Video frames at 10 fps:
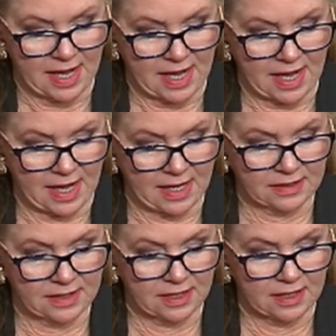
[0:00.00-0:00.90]

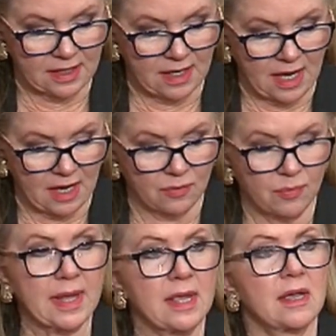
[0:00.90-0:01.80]
and
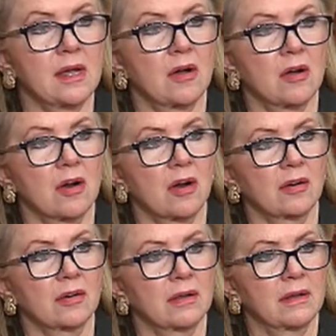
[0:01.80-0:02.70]
we
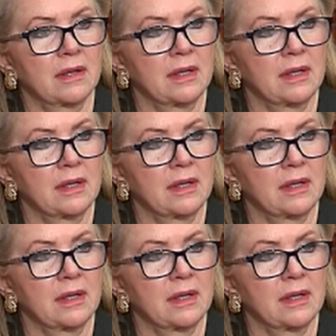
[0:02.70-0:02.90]
are